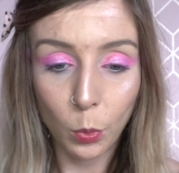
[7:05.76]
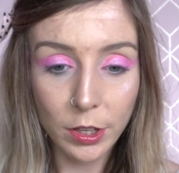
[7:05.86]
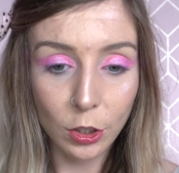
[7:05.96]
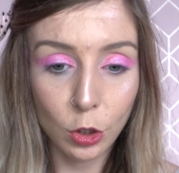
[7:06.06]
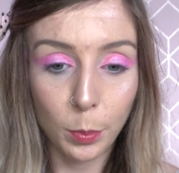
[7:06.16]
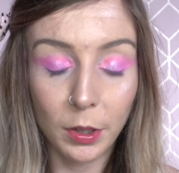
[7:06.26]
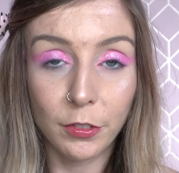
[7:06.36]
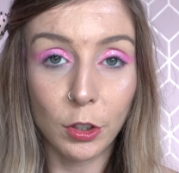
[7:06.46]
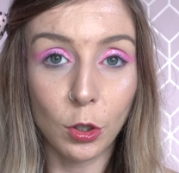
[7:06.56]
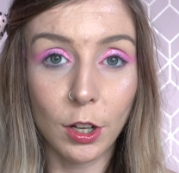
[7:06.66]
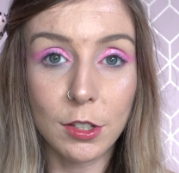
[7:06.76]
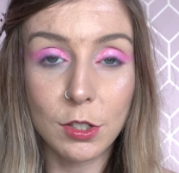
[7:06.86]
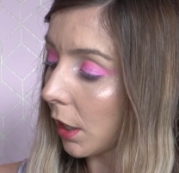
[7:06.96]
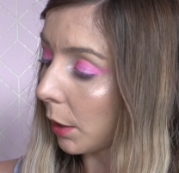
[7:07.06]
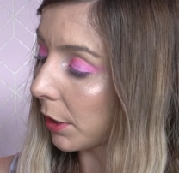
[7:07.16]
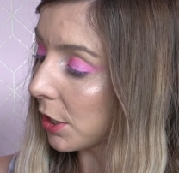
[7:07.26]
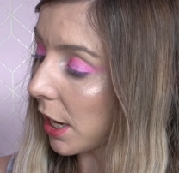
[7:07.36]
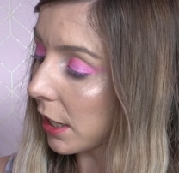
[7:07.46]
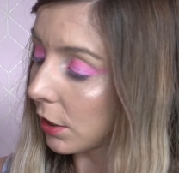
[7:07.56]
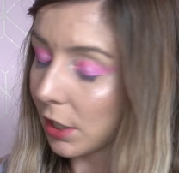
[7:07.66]
with a couple of the colours. I'm going to
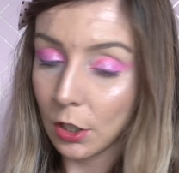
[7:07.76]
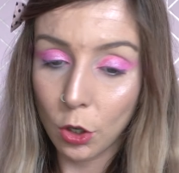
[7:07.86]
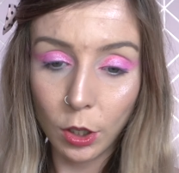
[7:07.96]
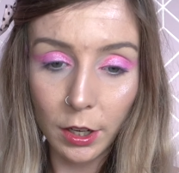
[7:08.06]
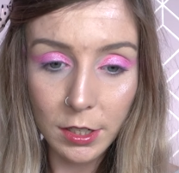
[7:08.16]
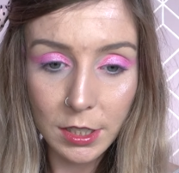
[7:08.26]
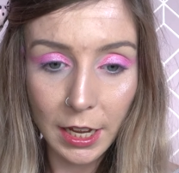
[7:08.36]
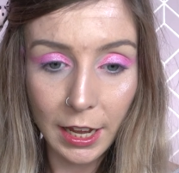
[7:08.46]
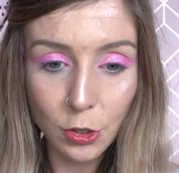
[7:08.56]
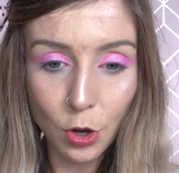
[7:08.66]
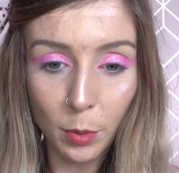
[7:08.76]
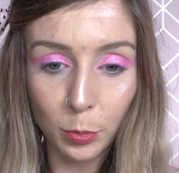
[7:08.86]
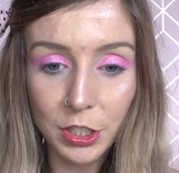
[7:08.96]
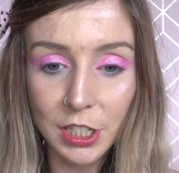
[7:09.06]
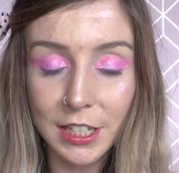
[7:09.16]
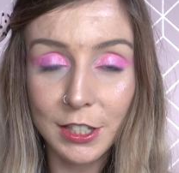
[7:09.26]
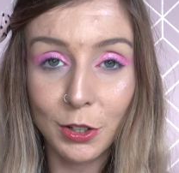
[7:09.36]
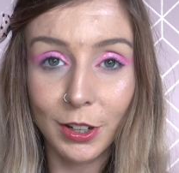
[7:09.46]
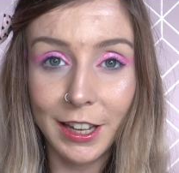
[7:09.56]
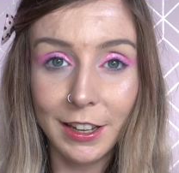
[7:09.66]
take the colour Teardrop, which is this
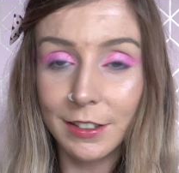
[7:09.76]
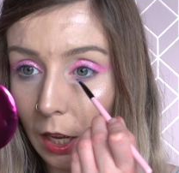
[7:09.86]
colour here,